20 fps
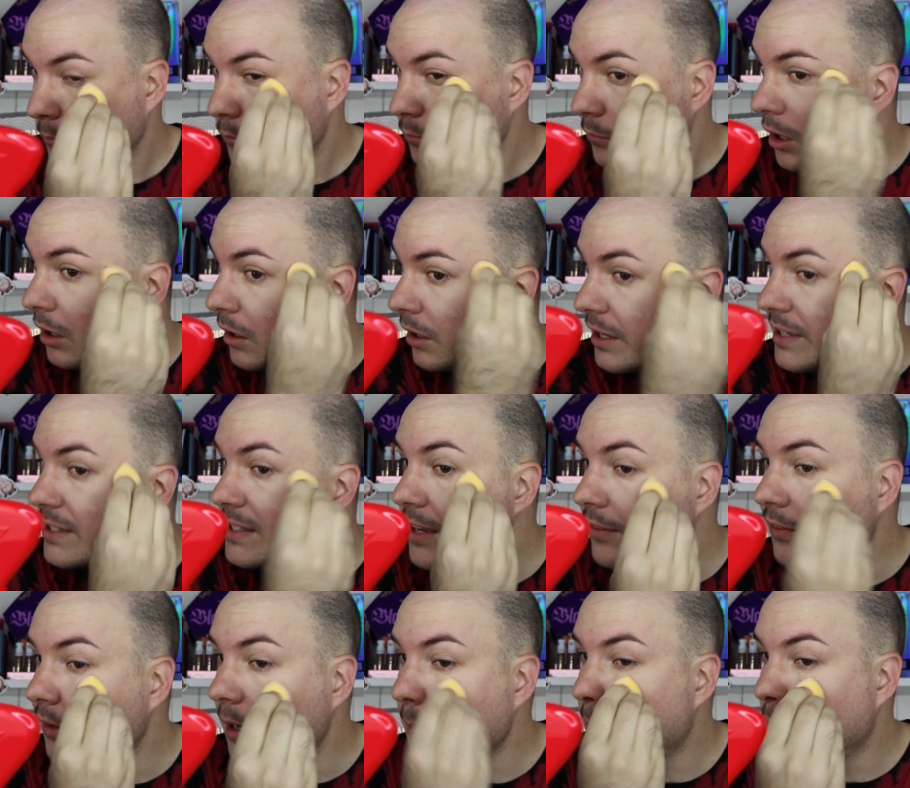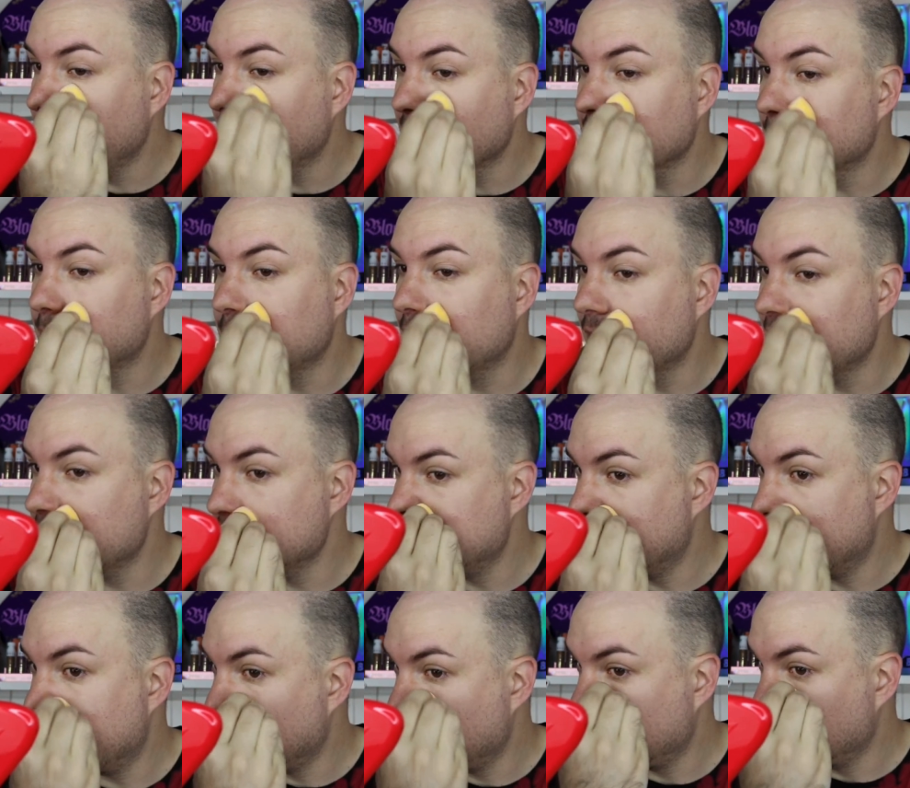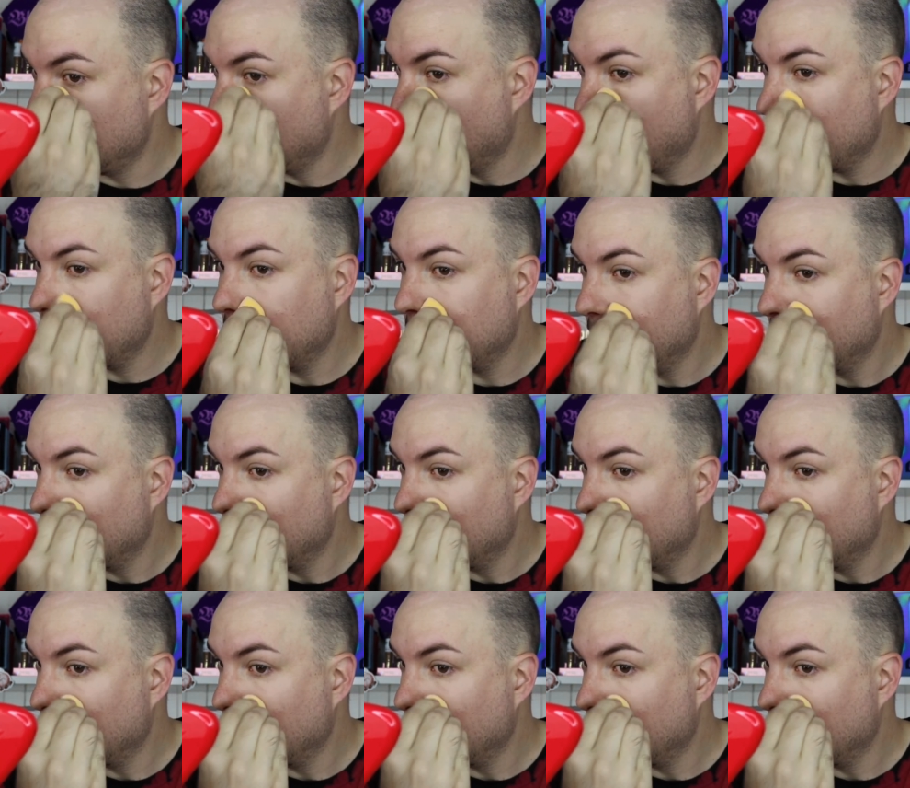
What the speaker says: Oh no, it's definitely putting the product down.